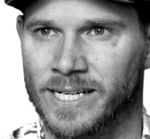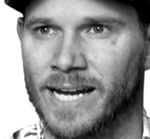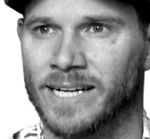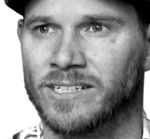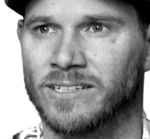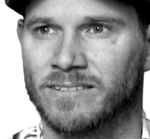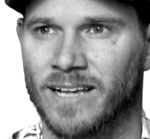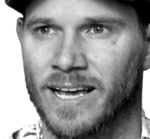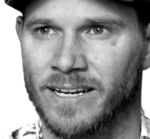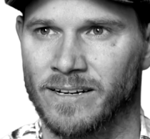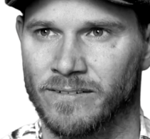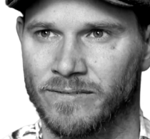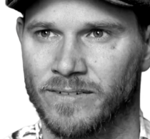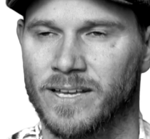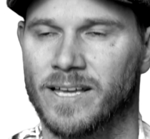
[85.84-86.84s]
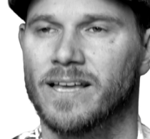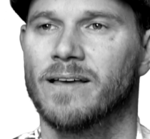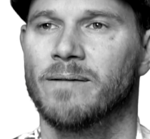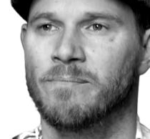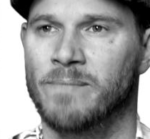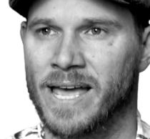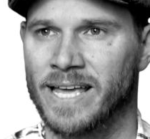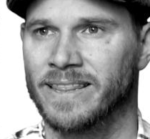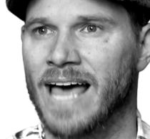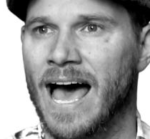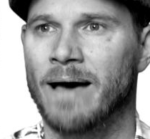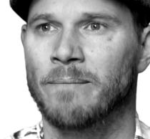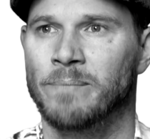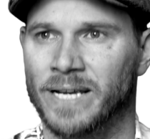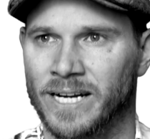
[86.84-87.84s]
and I just kind of made
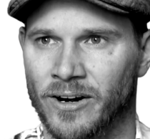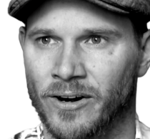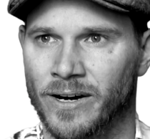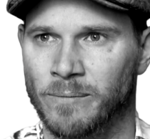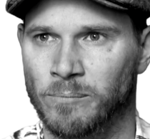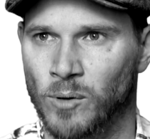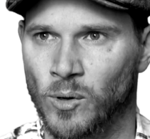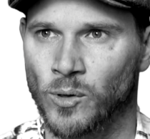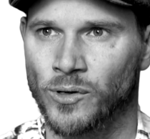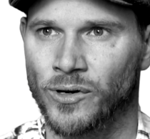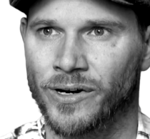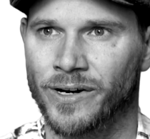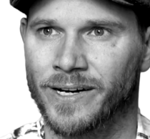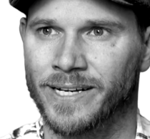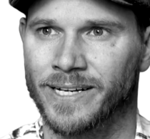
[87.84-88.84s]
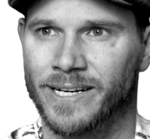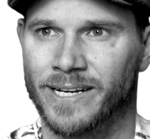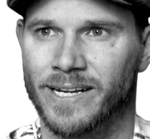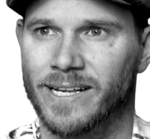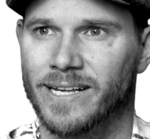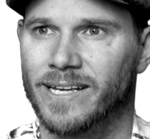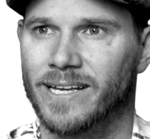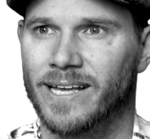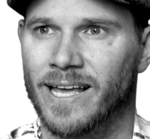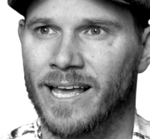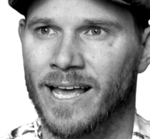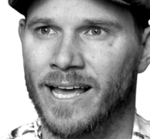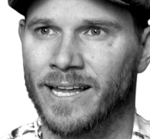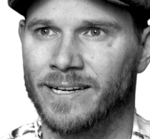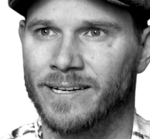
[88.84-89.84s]
that bigger and bolder and
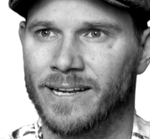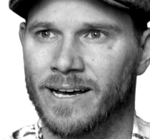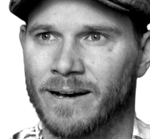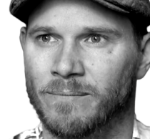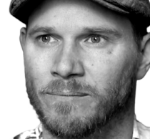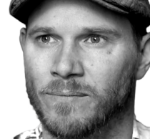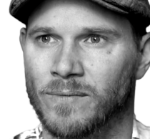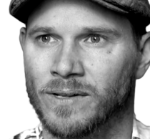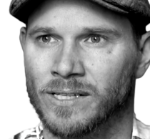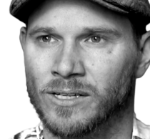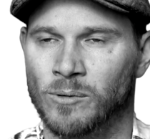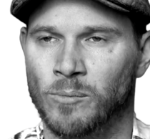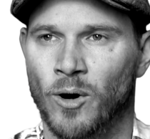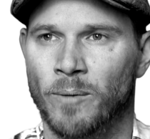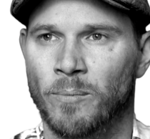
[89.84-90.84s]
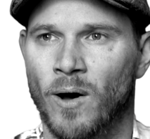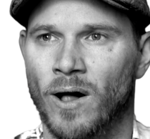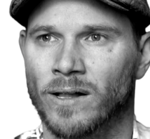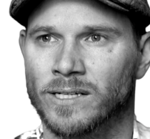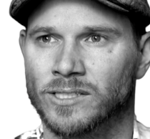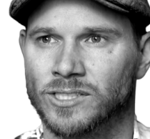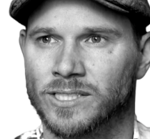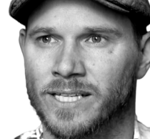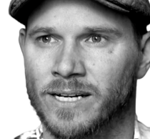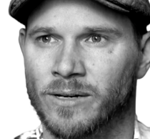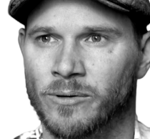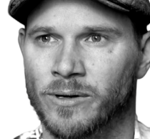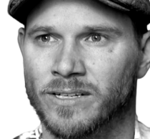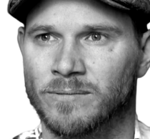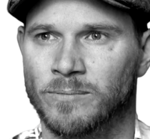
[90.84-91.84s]
a little more polished than it
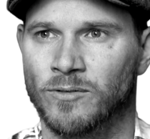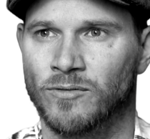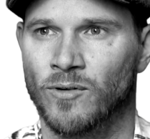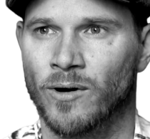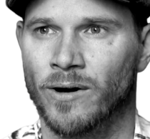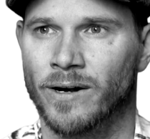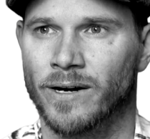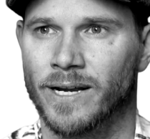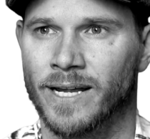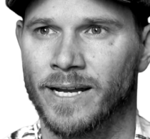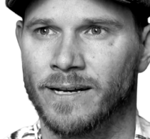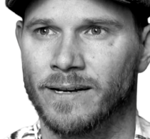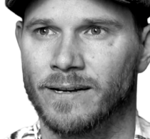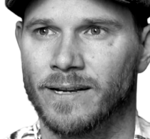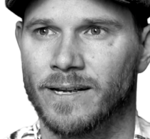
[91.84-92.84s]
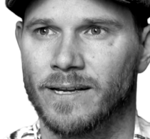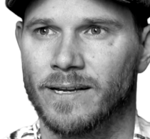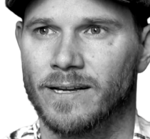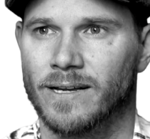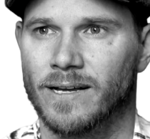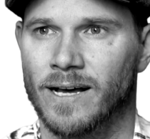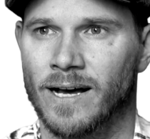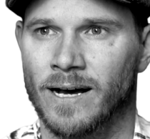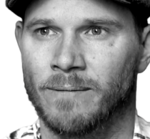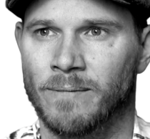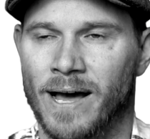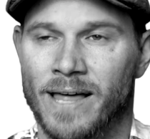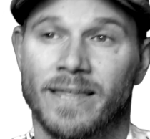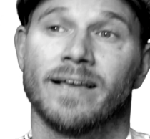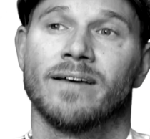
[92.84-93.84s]
was before. And
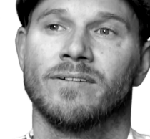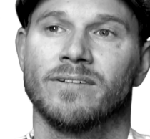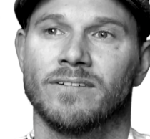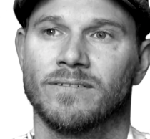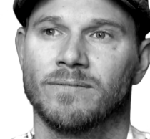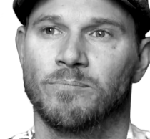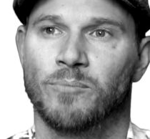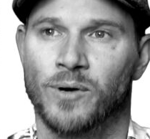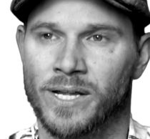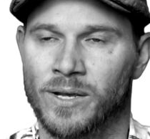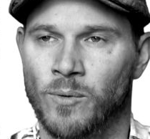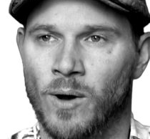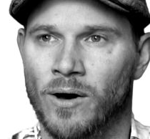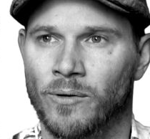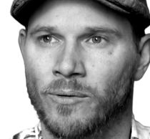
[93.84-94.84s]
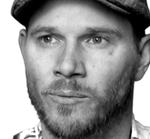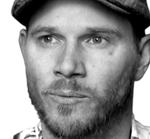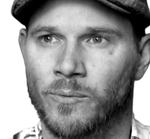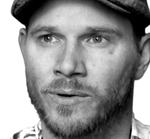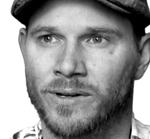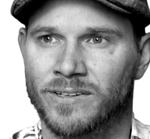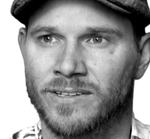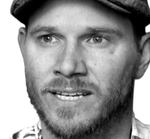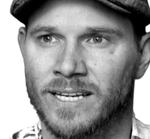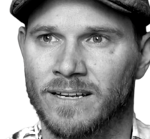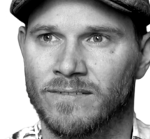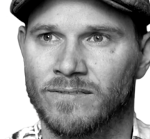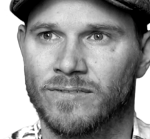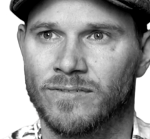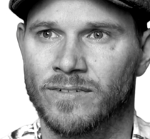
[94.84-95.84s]
I think it was pretty well
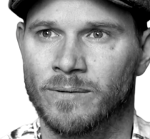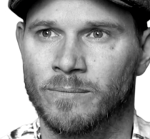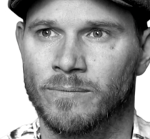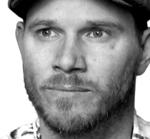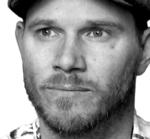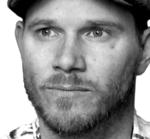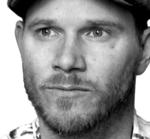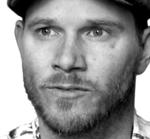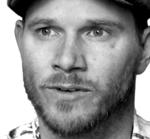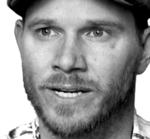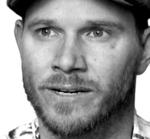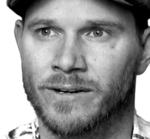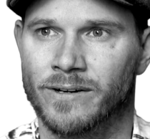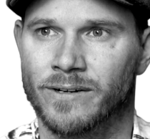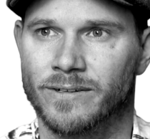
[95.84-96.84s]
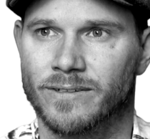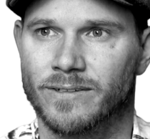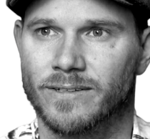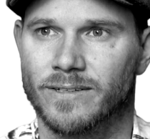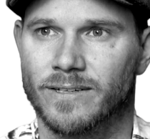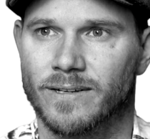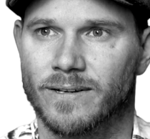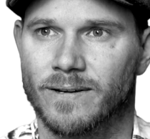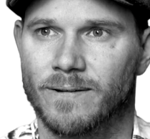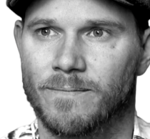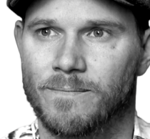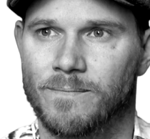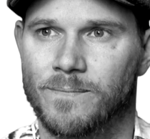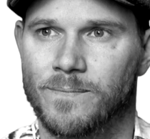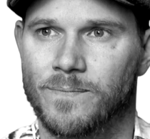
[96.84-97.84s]
received from readers. I